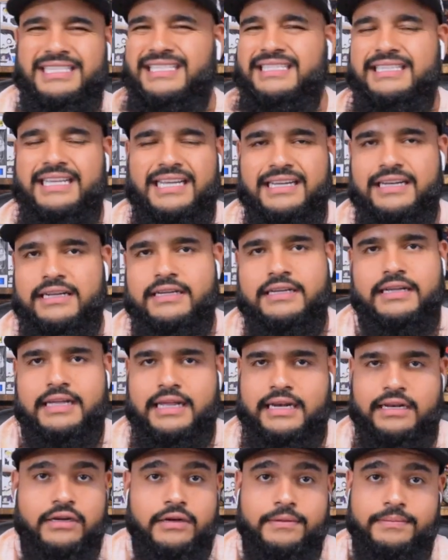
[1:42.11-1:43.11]
It's gonna look
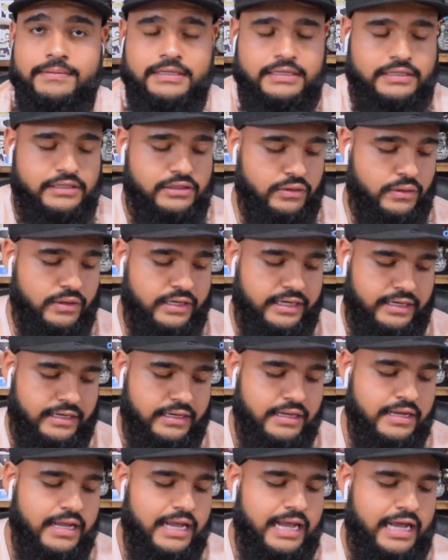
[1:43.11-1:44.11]
a little bit
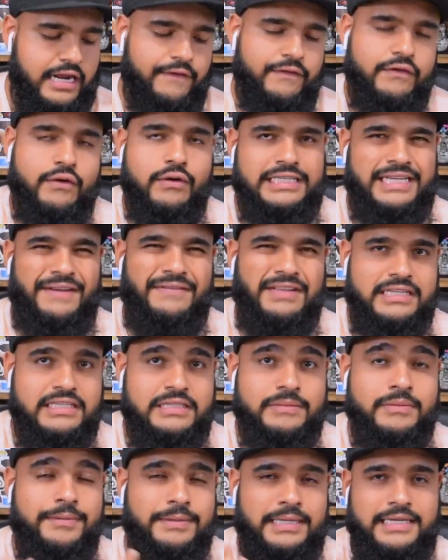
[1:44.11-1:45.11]
distorted, and of course
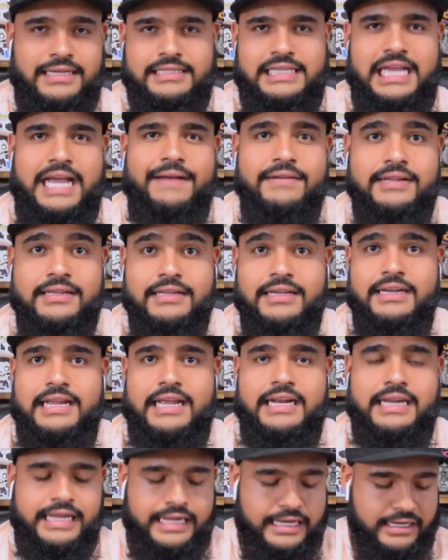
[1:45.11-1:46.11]
everything's moving because I haven't done
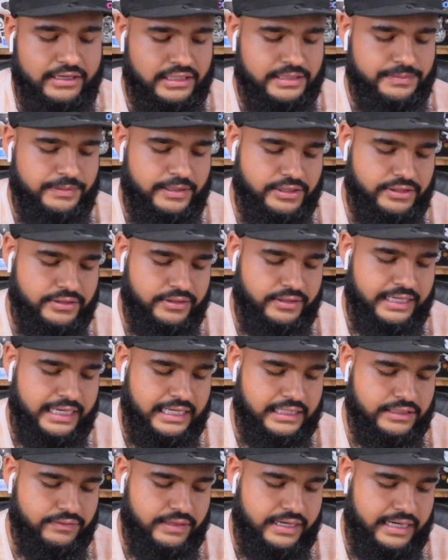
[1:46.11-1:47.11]
any anchors, but I'll show you
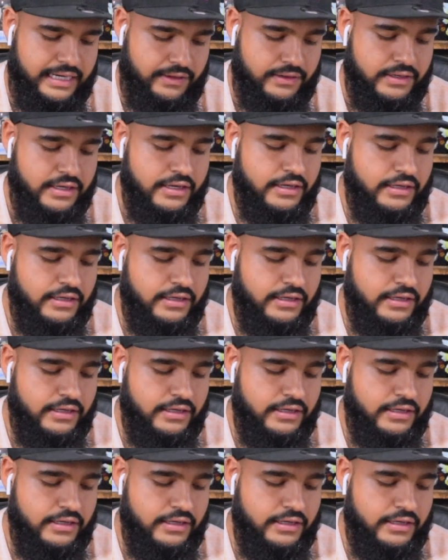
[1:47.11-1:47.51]
guys right now.